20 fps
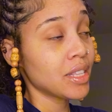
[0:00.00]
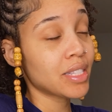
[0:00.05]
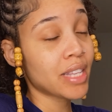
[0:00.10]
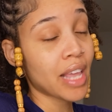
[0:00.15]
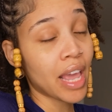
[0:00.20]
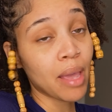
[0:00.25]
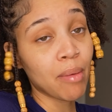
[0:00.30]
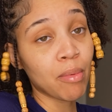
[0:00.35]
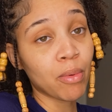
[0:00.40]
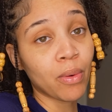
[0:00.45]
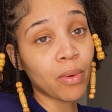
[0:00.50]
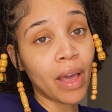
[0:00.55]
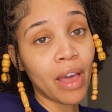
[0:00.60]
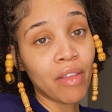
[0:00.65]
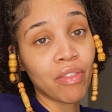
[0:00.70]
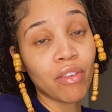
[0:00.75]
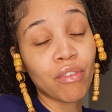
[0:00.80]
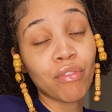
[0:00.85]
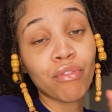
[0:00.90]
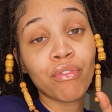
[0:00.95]
table
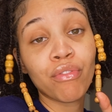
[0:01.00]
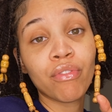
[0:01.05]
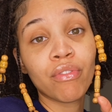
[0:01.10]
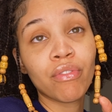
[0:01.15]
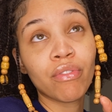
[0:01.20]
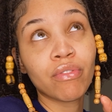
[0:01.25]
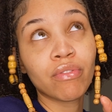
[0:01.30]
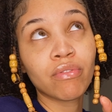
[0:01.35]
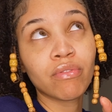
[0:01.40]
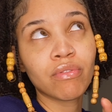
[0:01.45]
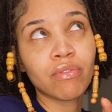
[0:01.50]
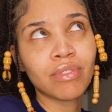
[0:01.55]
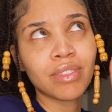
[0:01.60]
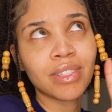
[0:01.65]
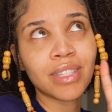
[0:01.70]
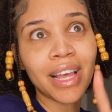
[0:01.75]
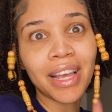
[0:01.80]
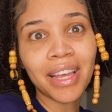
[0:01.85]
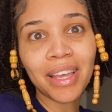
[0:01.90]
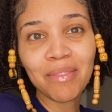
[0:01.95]
at the
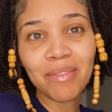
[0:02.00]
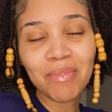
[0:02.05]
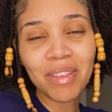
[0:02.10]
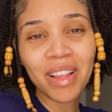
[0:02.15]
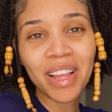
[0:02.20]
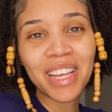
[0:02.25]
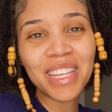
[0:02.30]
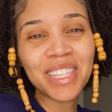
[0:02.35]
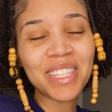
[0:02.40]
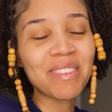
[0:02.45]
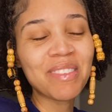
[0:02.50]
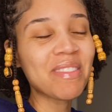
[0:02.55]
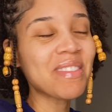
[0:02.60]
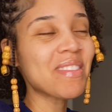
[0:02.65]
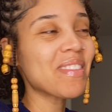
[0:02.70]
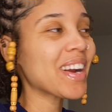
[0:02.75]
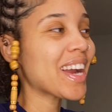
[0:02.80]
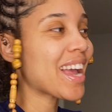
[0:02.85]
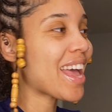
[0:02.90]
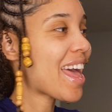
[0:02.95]
second place
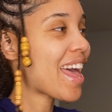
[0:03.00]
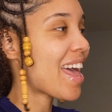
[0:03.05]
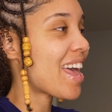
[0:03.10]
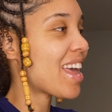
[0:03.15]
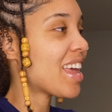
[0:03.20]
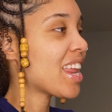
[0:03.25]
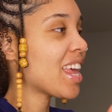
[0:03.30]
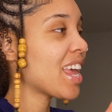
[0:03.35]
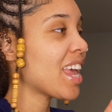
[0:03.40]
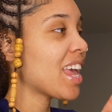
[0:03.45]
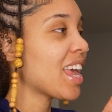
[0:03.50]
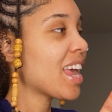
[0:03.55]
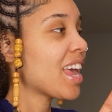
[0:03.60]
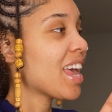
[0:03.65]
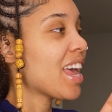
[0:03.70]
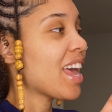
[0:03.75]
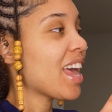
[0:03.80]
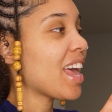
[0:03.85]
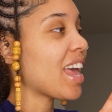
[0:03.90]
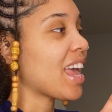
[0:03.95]
we were at,
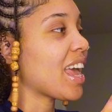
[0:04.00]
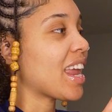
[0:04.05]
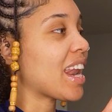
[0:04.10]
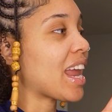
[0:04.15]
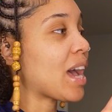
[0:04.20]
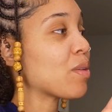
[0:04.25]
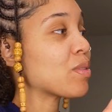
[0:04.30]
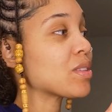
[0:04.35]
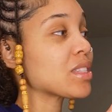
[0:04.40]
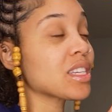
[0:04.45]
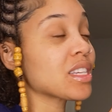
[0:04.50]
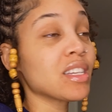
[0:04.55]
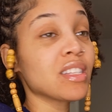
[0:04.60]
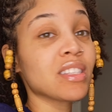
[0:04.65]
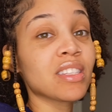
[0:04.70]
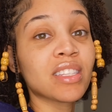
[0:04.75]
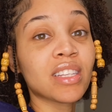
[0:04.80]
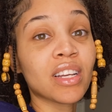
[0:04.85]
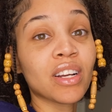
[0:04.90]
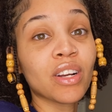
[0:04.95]
and I was
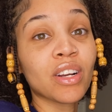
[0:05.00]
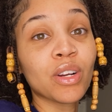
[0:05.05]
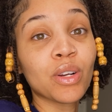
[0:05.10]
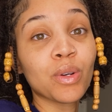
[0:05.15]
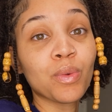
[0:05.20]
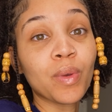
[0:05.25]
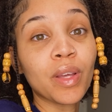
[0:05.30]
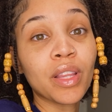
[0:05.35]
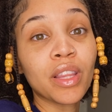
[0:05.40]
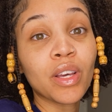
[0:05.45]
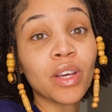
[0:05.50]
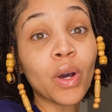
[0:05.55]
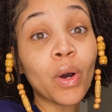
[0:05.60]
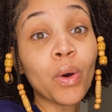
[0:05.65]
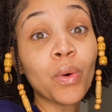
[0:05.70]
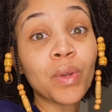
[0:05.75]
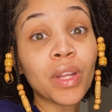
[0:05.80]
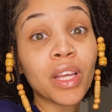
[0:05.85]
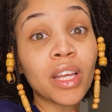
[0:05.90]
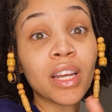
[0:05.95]
concerned with
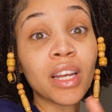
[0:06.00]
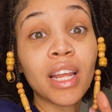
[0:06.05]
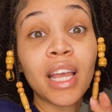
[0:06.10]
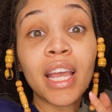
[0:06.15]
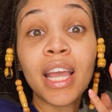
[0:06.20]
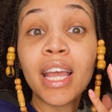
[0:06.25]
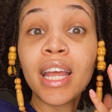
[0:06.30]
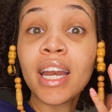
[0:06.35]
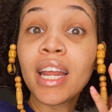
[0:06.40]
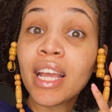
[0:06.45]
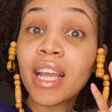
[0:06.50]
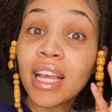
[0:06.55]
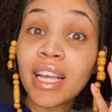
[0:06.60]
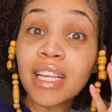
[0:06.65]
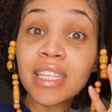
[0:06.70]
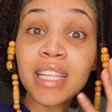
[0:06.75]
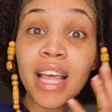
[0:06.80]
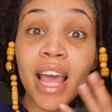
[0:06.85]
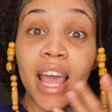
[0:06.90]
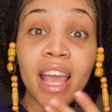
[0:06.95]
Golden hitting
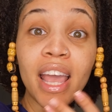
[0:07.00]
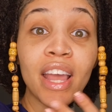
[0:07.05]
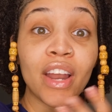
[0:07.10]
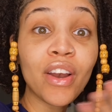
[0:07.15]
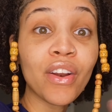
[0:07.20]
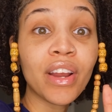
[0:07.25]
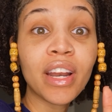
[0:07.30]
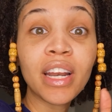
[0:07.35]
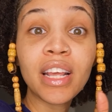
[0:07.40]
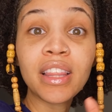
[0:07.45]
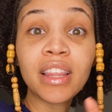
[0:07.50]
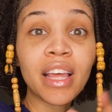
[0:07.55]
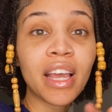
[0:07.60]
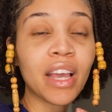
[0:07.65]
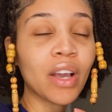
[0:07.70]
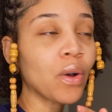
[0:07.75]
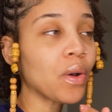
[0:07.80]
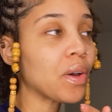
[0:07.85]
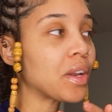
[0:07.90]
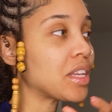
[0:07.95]
his head or
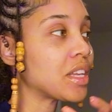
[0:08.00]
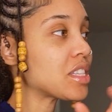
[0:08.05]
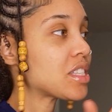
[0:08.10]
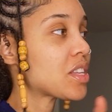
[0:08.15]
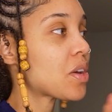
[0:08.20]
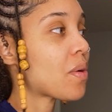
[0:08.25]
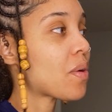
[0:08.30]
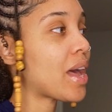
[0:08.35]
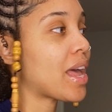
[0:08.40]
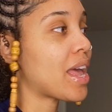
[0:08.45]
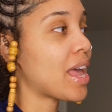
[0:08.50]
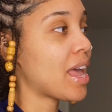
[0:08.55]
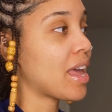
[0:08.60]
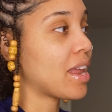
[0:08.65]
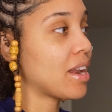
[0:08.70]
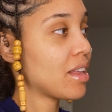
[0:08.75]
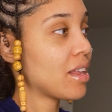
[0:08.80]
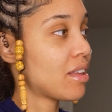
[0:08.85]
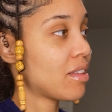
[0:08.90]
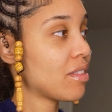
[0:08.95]
anything on it, so I
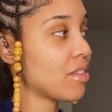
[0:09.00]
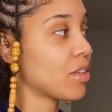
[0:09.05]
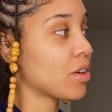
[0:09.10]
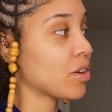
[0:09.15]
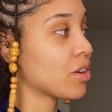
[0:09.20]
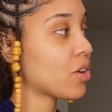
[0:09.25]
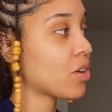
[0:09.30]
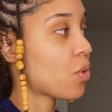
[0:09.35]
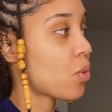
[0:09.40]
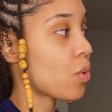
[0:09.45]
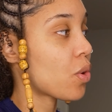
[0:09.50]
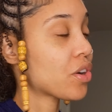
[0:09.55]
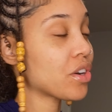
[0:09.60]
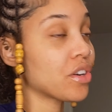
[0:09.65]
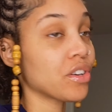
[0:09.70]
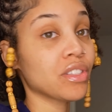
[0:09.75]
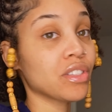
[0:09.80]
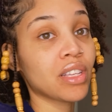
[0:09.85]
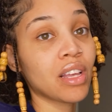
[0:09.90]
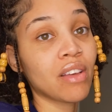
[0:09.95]
had the
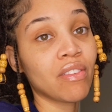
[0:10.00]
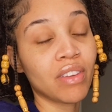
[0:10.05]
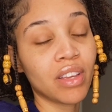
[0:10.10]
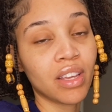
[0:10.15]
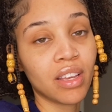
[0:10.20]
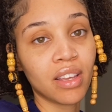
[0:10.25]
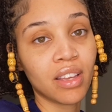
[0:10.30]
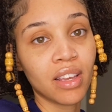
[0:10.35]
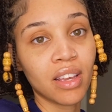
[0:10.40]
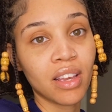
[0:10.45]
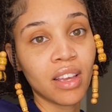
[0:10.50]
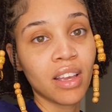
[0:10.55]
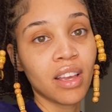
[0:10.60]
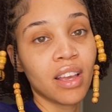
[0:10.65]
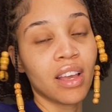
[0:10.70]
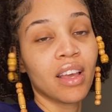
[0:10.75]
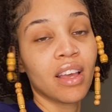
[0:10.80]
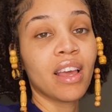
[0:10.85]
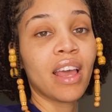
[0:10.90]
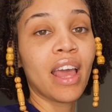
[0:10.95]
corners of it
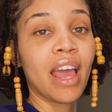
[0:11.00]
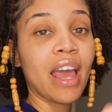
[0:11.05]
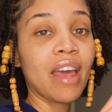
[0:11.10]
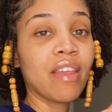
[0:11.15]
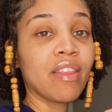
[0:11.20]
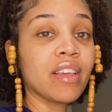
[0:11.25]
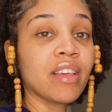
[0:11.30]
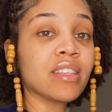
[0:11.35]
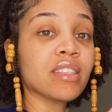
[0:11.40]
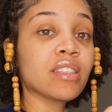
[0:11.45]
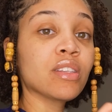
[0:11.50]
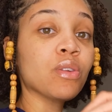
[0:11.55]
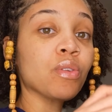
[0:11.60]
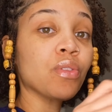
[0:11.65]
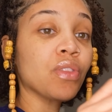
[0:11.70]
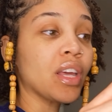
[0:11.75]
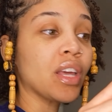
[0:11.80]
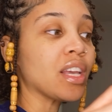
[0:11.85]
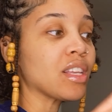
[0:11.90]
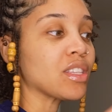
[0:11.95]
had these little
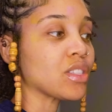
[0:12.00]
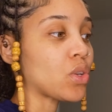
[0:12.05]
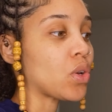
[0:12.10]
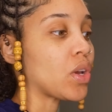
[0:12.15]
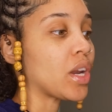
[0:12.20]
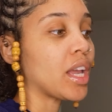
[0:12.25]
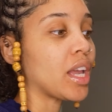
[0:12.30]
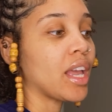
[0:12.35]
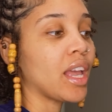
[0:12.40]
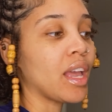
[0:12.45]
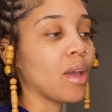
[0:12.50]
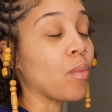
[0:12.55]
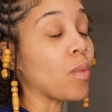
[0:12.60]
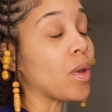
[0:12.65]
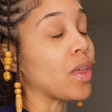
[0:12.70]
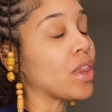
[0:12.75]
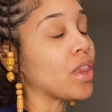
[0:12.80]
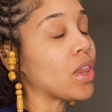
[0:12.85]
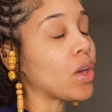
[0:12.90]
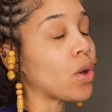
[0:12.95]
things on it, and
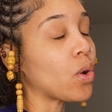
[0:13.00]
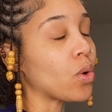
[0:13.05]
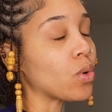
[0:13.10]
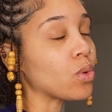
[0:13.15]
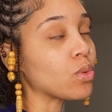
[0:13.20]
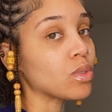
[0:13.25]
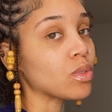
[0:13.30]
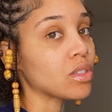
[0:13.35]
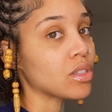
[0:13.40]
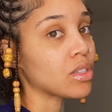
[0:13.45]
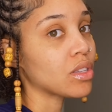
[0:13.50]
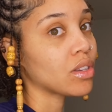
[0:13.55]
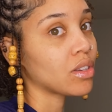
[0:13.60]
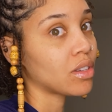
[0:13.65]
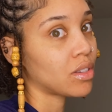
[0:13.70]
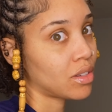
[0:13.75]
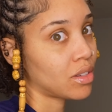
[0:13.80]
when those